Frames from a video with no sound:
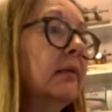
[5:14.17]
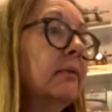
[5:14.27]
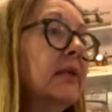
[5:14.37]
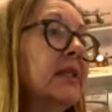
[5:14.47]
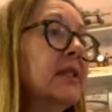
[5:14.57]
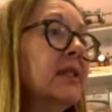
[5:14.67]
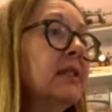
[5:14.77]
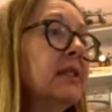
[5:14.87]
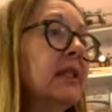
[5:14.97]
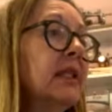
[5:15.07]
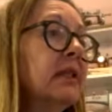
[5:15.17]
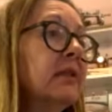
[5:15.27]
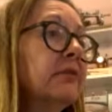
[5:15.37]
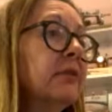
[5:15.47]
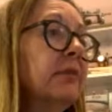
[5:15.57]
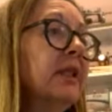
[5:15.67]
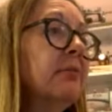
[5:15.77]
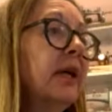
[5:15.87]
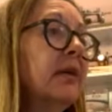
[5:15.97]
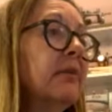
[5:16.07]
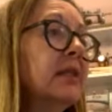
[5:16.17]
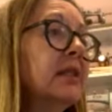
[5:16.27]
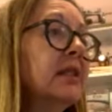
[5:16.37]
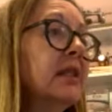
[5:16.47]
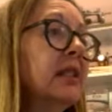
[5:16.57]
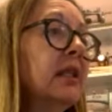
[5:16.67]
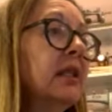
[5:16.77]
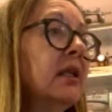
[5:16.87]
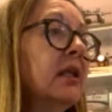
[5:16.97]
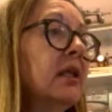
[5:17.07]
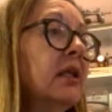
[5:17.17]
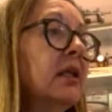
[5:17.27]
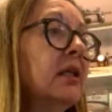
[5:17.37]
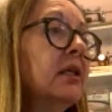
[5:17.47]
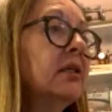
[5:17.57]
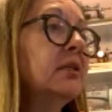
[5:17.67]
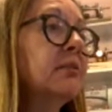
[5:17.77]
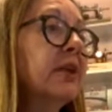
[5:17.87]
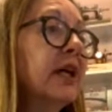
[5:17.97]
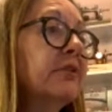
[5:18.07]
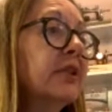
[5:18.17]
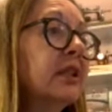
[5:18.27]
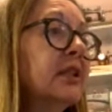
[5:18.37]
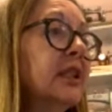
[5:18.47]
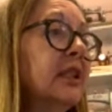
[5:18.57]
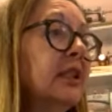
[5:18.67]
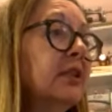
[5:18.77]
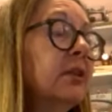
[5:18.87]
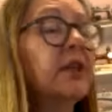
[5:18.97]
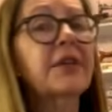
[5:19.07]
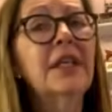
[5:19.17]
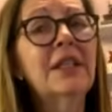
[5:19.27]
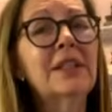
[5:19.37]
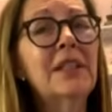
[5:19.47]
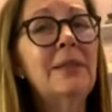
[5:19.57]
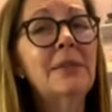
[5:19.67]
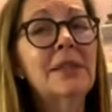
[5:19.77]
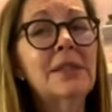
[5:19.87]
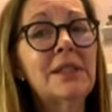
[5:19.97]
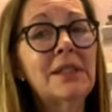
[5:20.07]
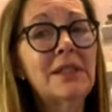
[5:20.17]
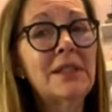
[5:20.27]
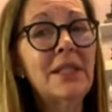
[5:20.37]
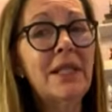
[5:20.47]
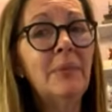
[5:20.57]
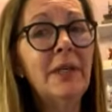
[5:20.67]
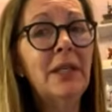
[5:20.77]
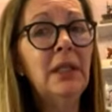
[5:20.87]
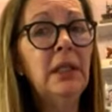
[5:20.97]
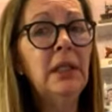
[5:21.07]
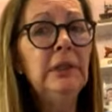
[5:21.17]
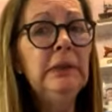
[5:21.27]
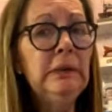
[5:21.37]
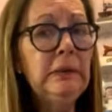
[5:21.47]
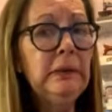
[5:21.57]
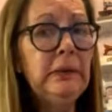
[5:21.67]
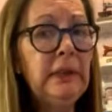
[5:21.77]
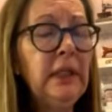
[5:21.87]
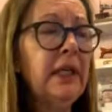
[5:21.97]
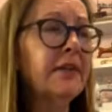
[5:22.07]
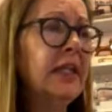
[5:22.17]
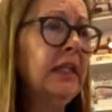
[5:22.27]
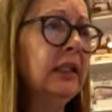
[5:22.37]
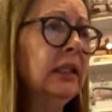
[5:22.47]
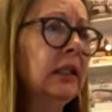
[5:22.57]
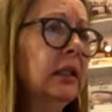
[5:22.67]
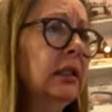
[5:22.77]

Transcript: Misty's here from Made by Misty. Dubravka's here, who I think's name is Debbie. I think.